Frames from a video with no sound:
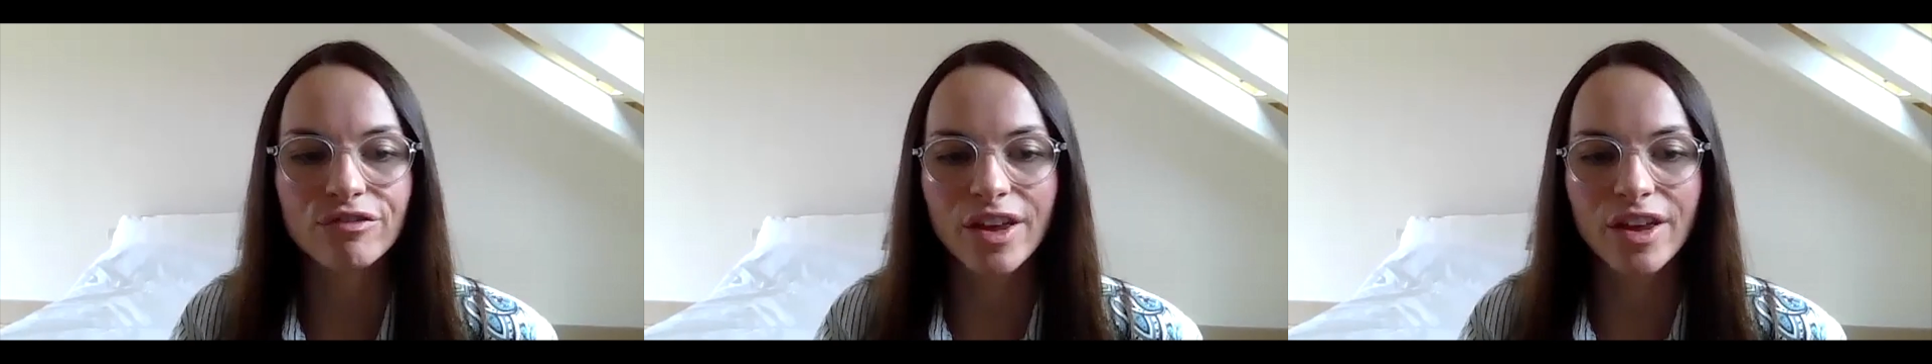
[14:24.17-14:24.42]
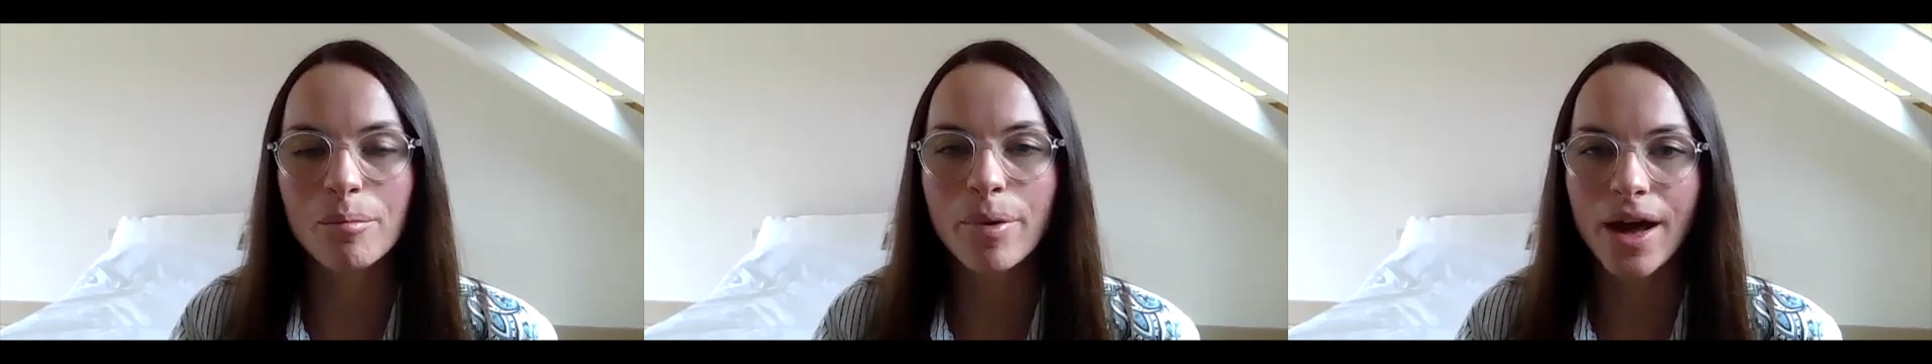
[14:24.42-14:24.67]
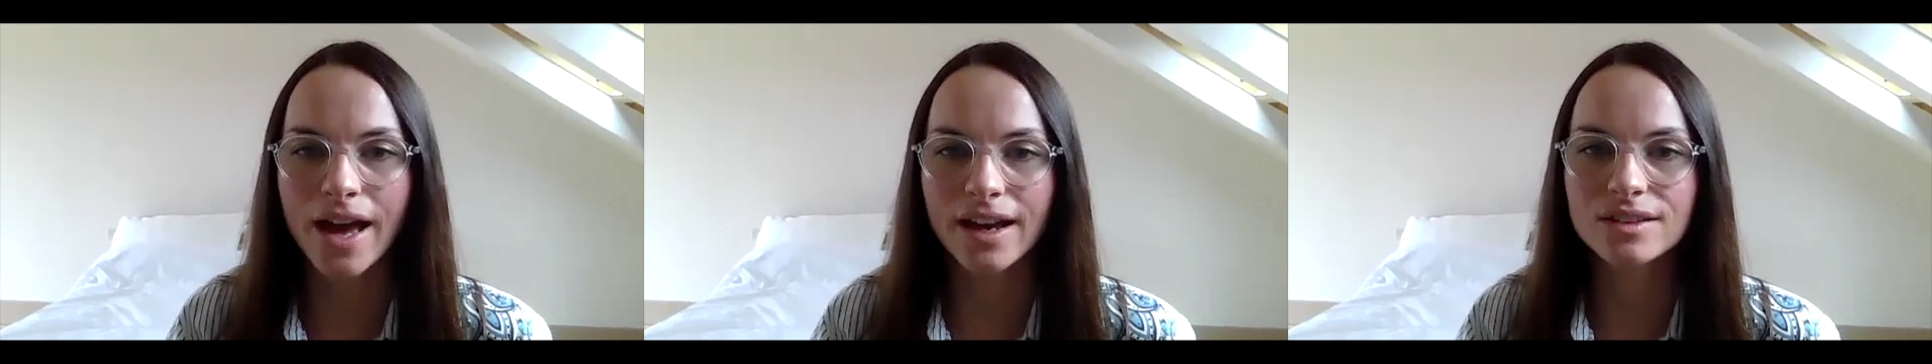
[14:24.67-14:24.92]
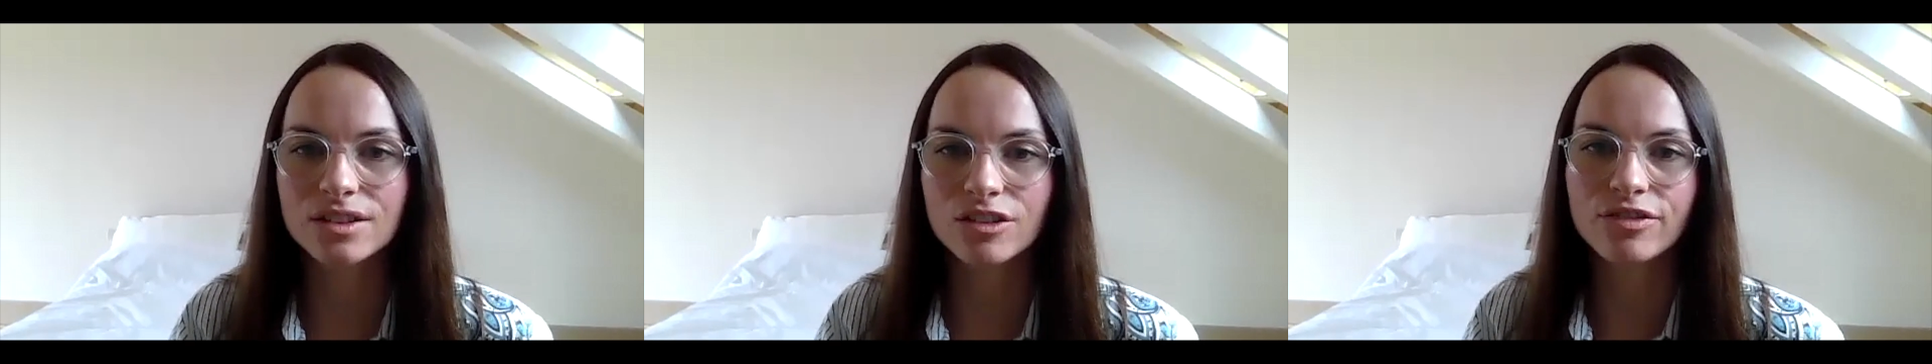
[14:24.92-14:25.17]

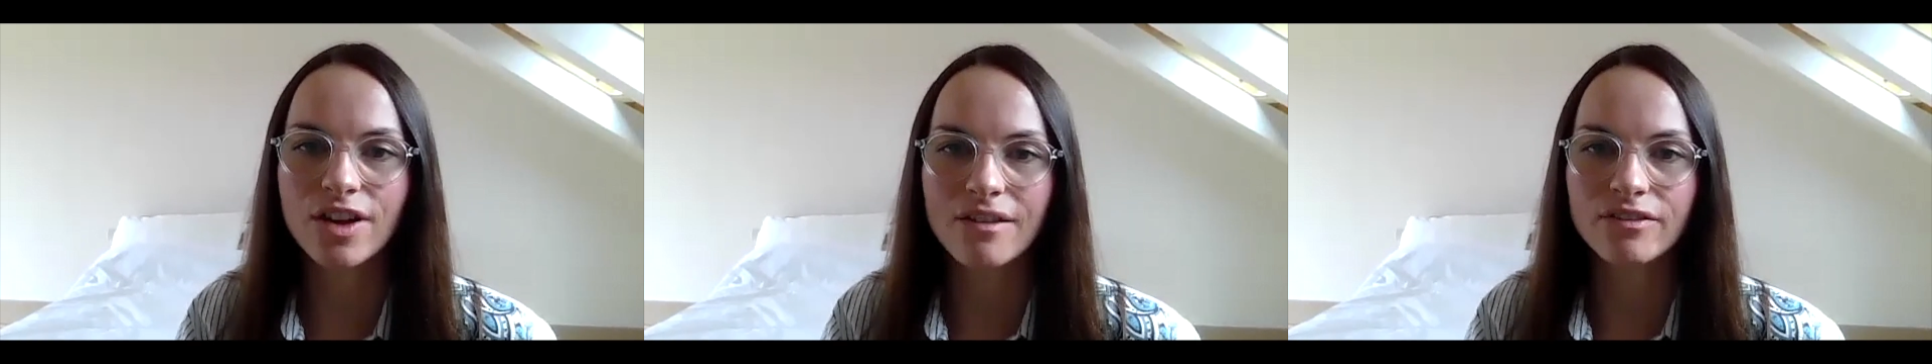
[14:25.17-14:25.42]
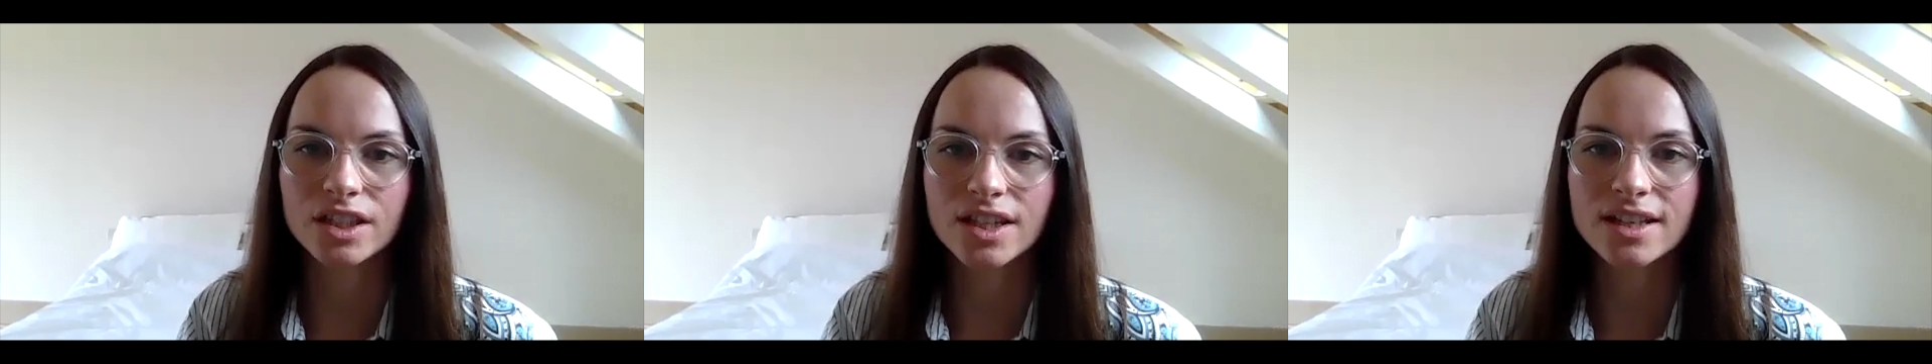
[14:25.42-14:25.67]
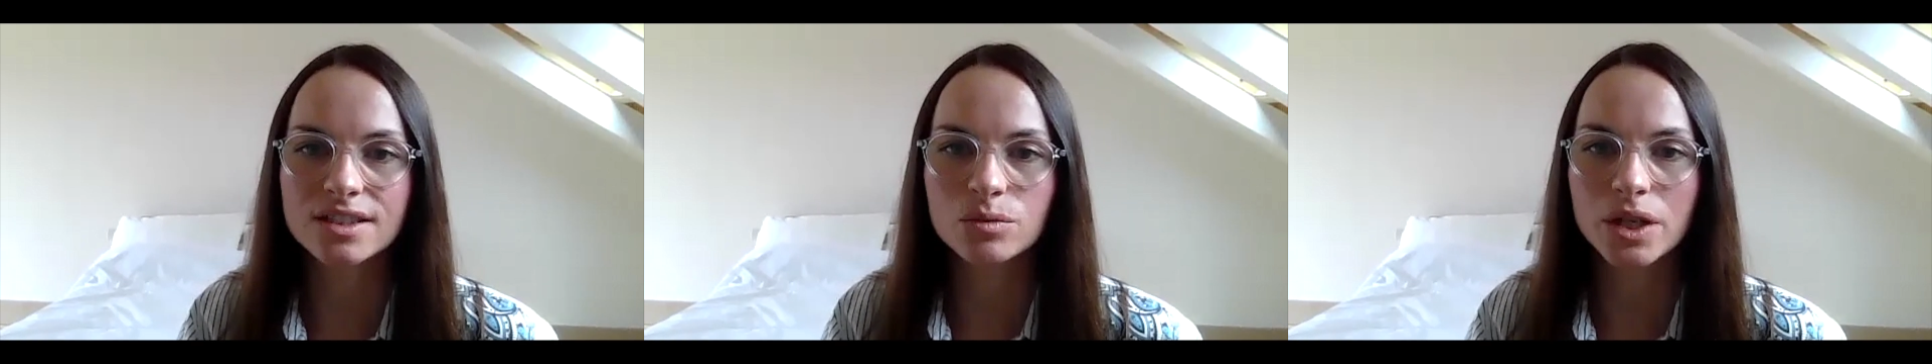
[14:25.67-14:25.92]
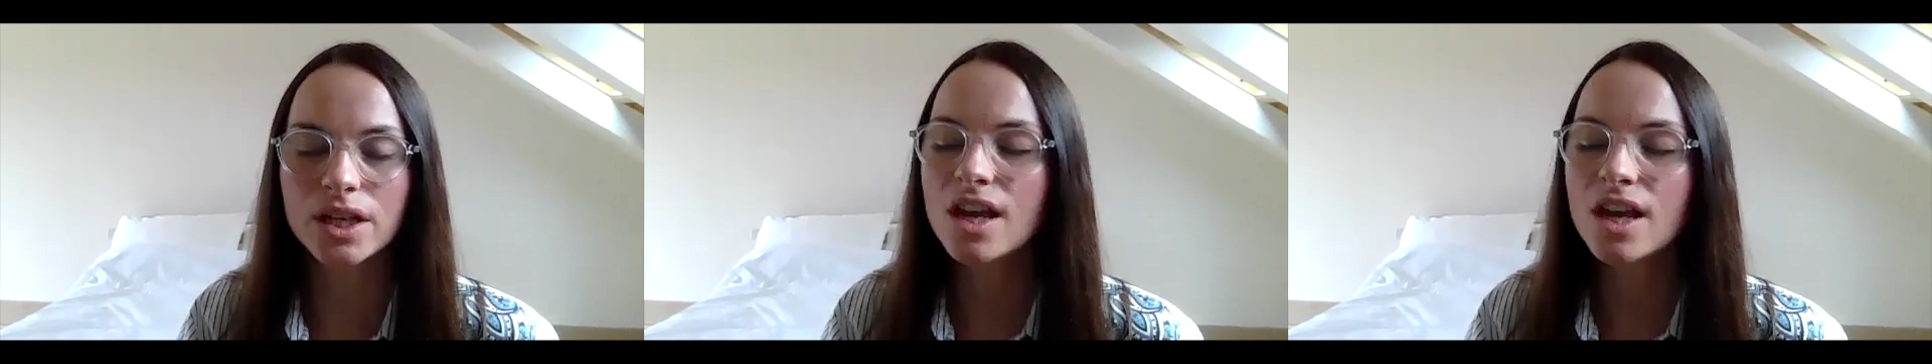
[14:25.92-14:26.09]
impact of having this. We